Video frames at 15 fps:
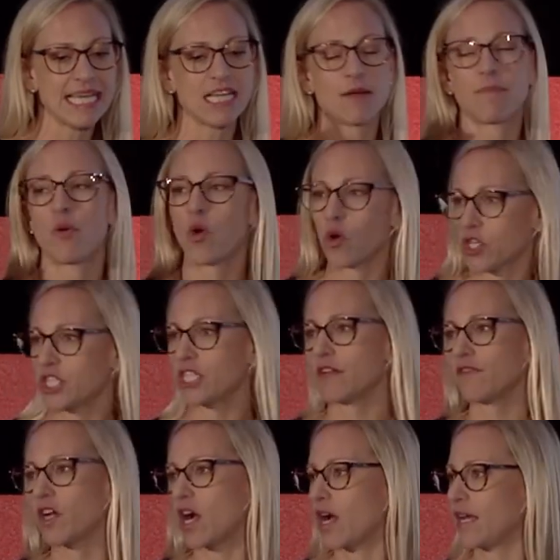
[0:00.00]
in a portion of
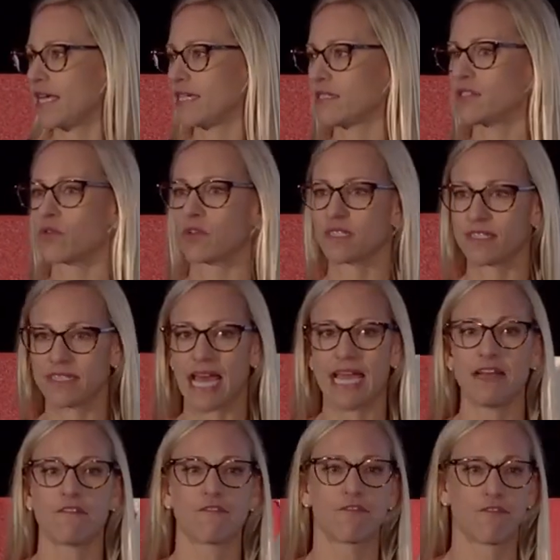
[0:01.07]
your audience or site
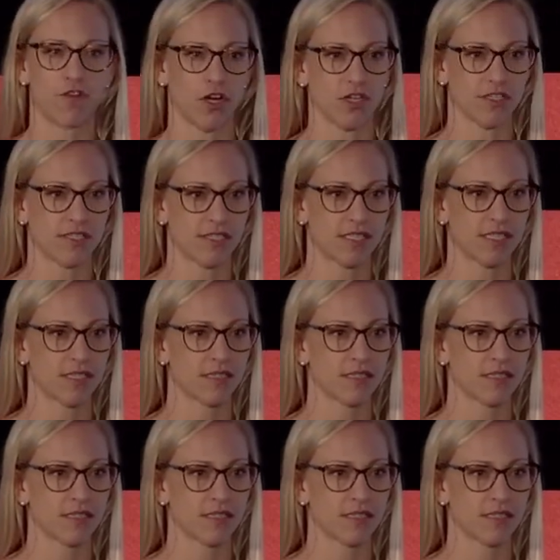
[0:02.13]
first.